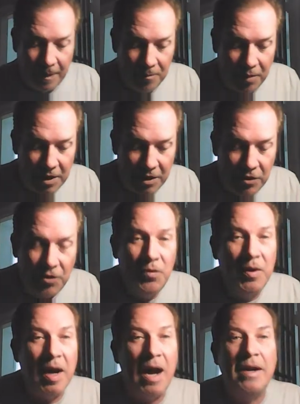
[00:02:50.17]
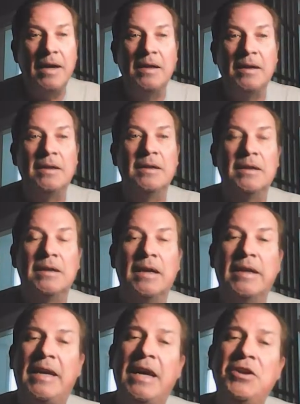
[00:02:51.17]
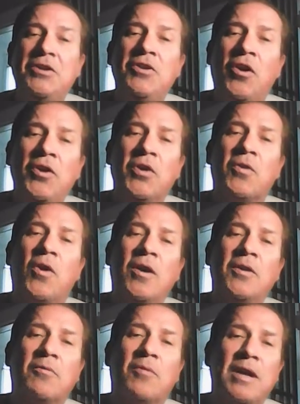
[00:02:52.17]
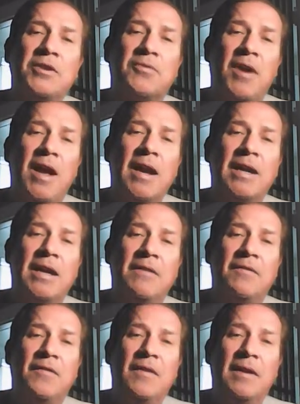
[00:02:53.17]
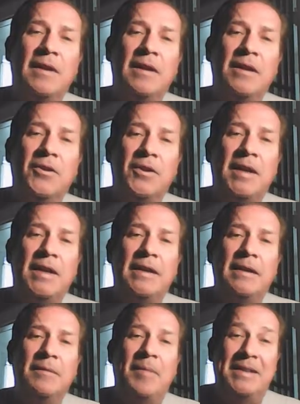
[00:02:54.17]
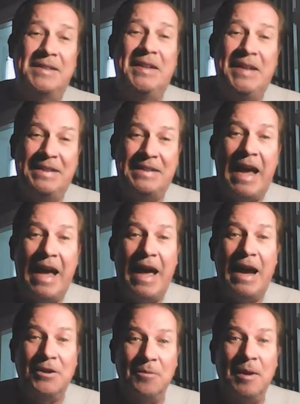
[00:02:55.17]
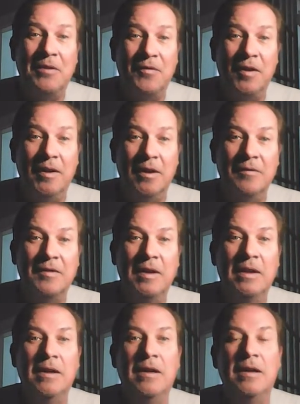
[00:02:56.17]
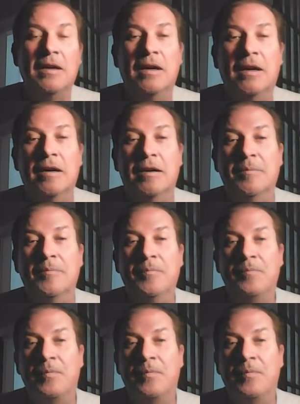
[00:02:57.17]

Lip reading: But you gotta, again, you're on the right track if you're getting basically attacked or made fun of.